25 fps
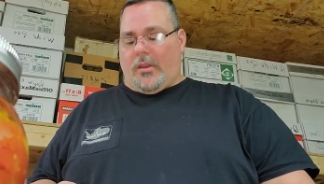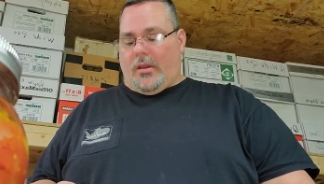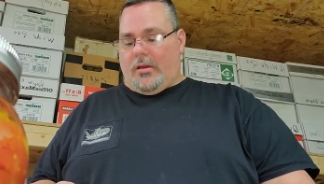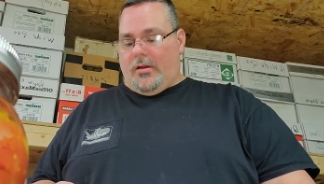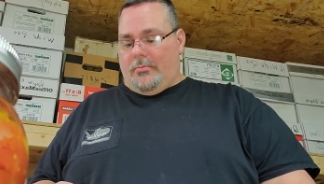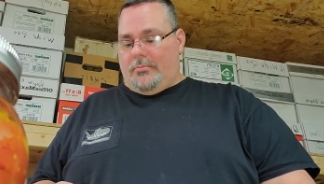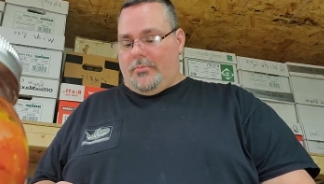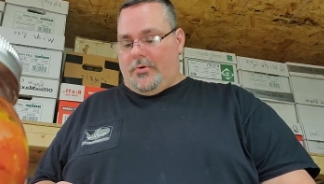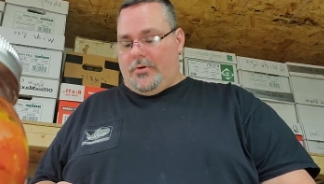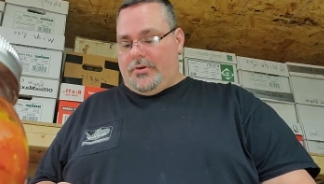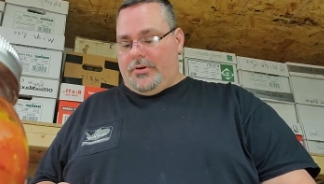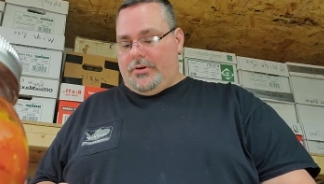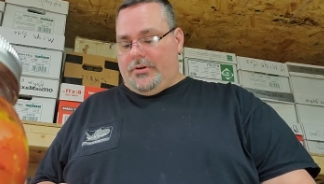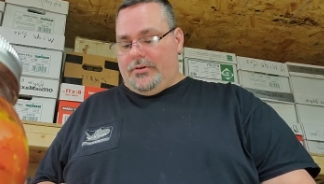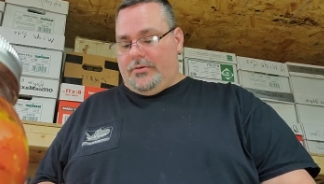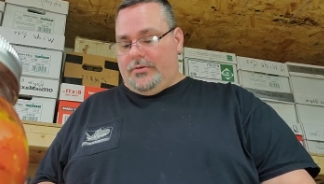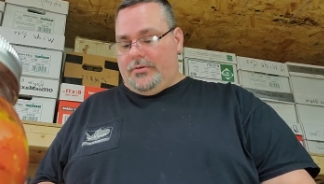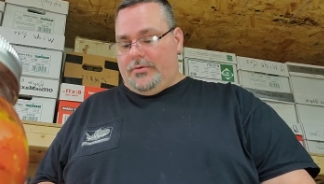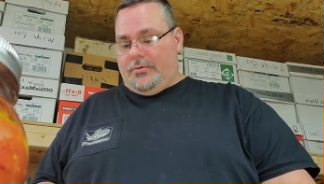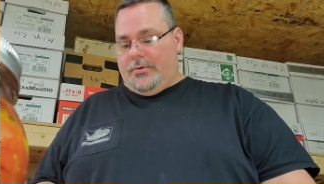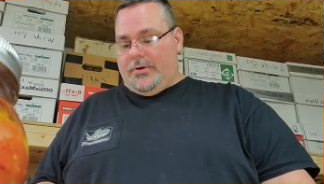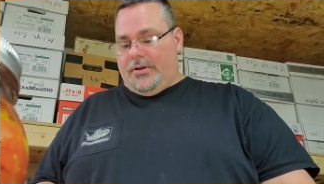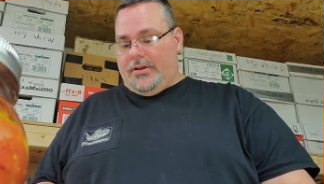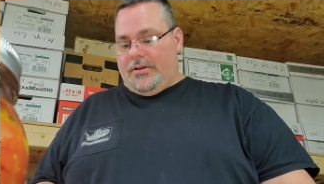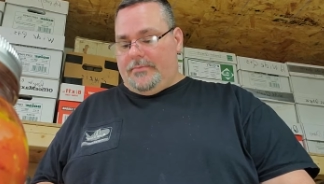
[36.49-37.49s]
going
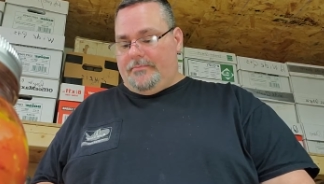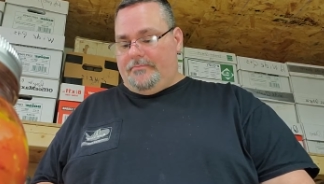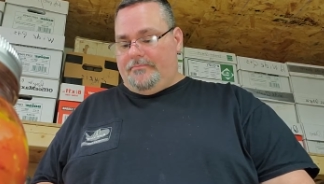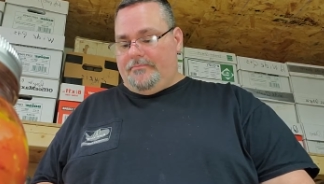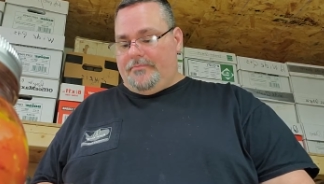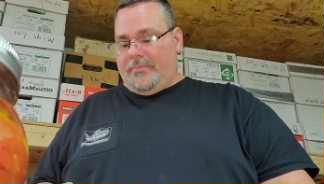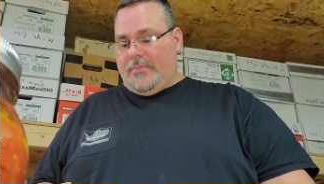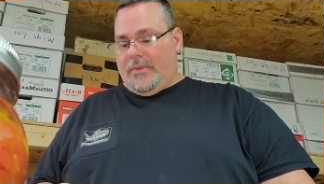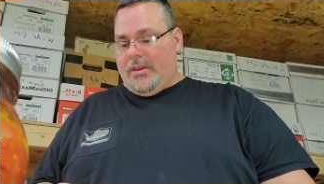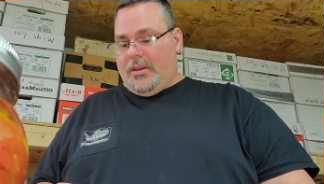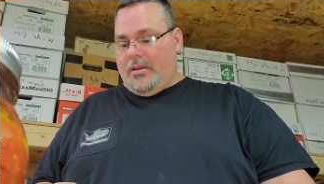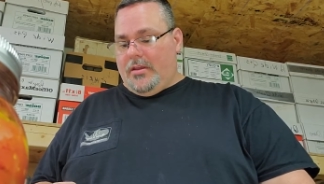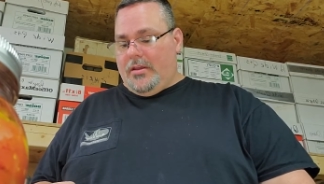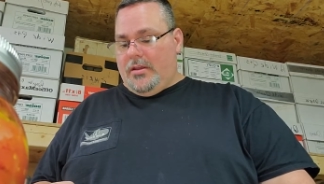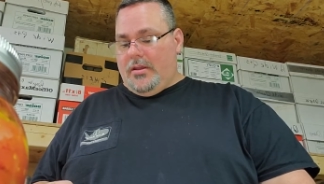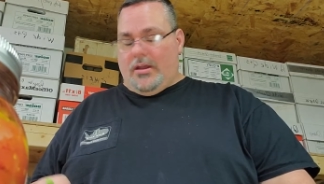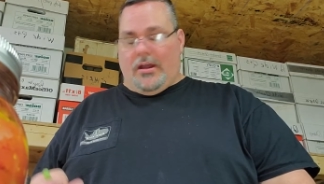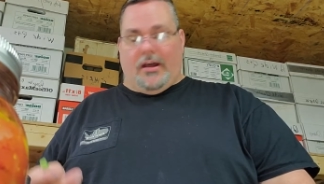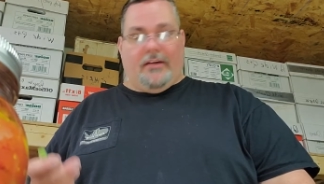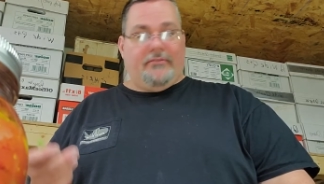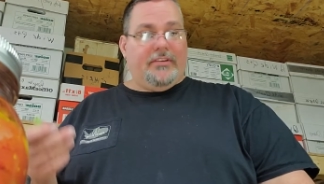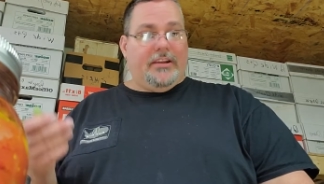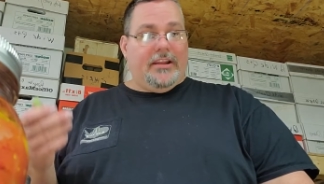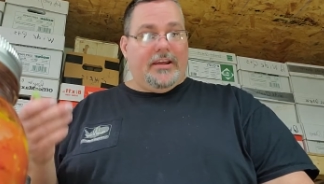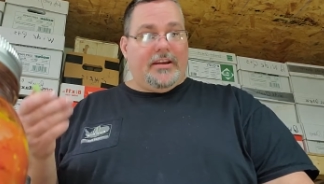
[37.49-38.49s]
to
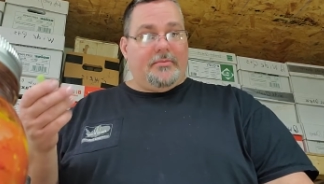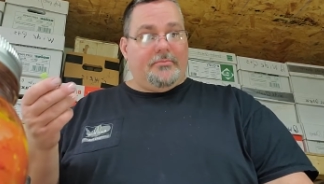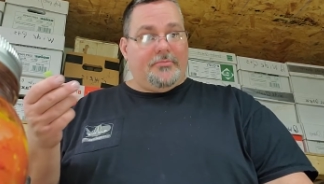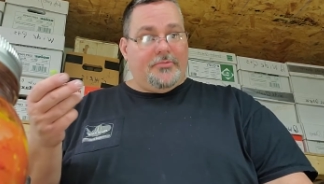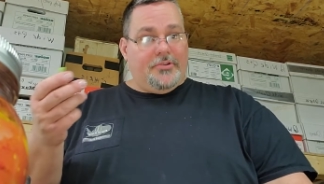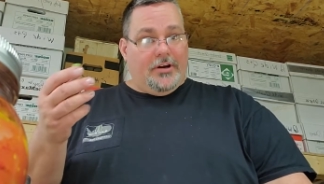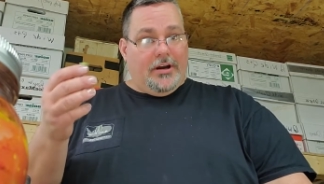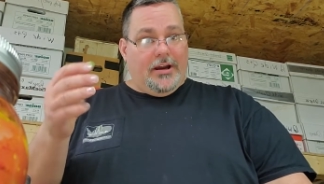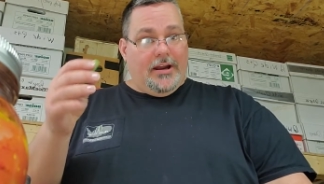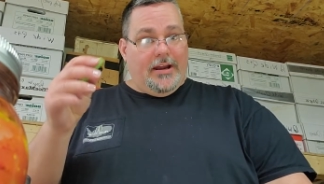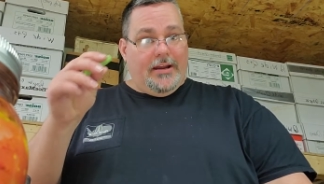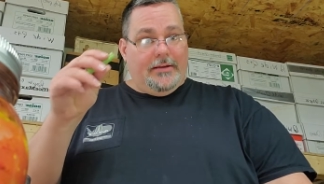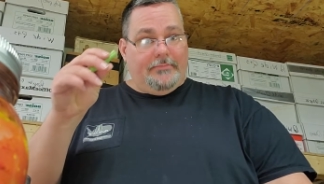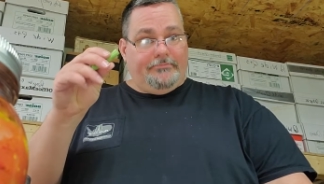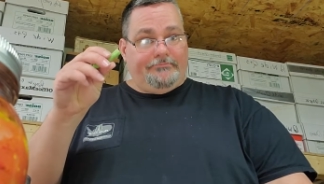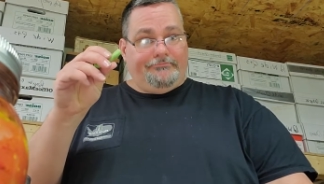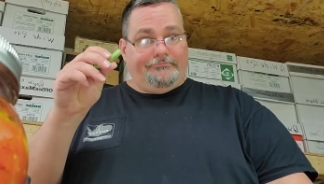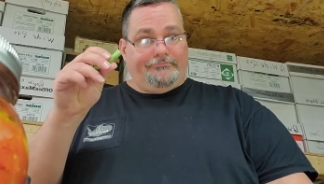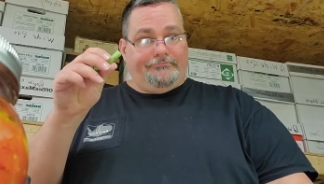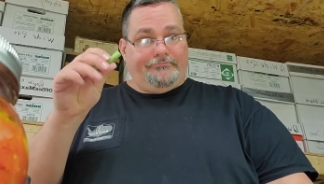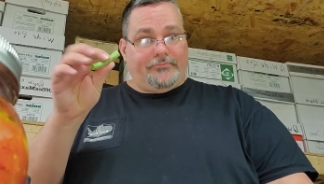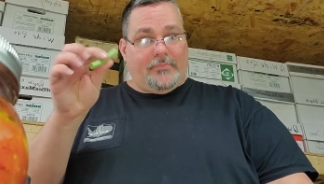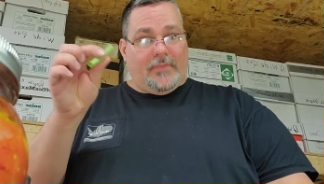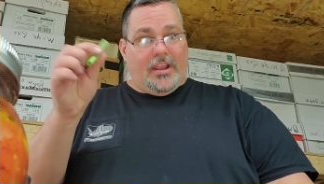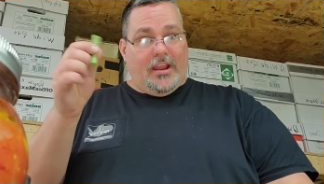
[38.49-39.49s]
I've let them dry.
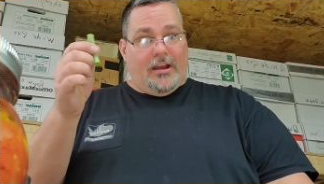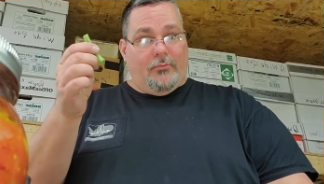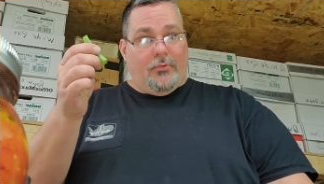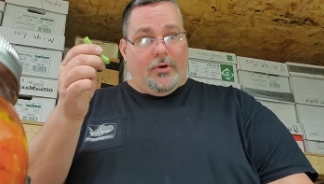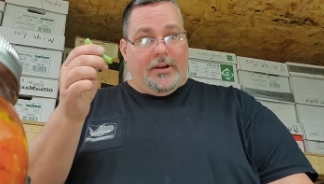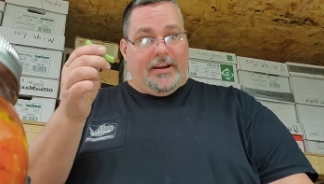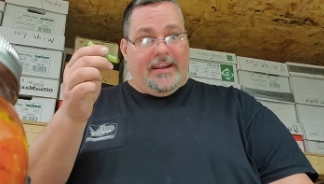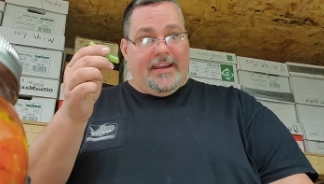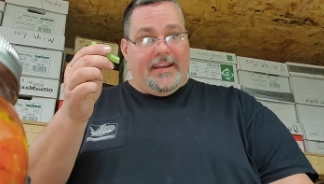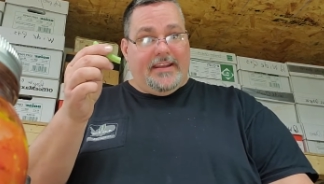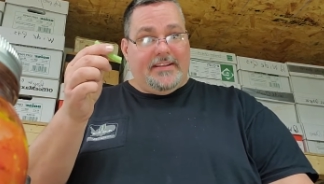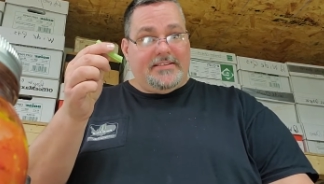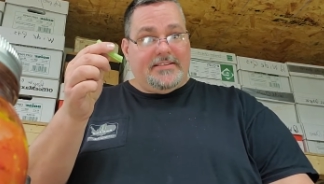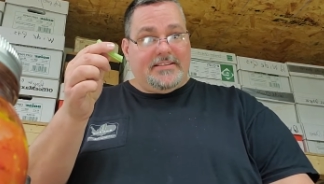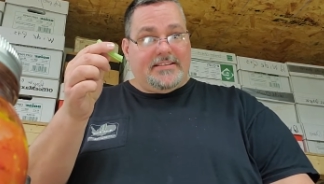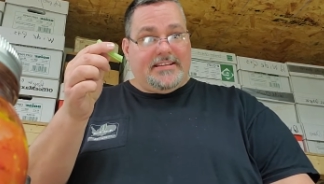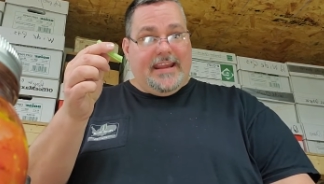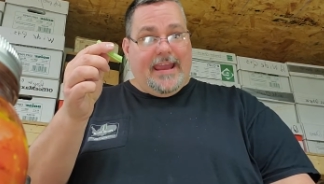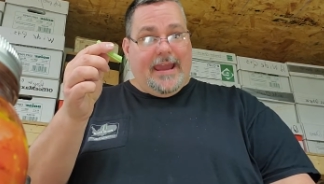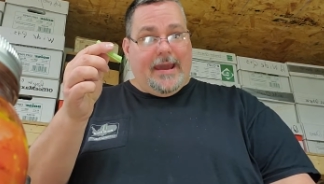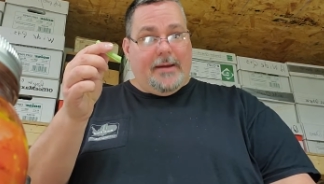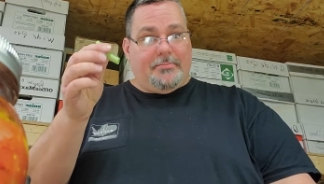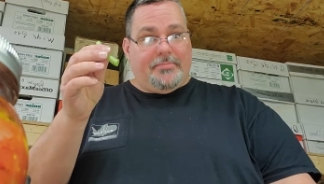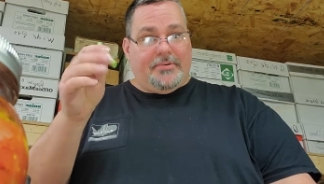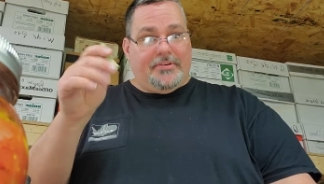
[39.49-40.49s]
I went ahead and
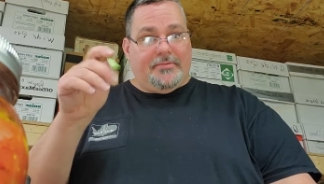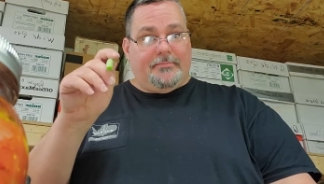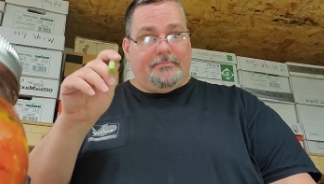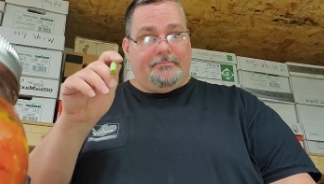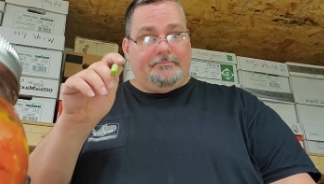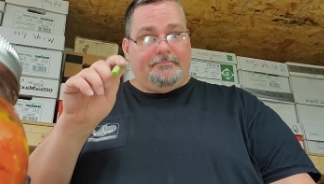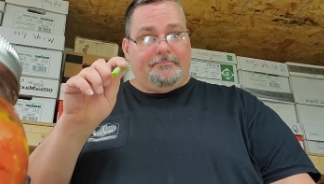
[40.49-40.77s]
snapped them.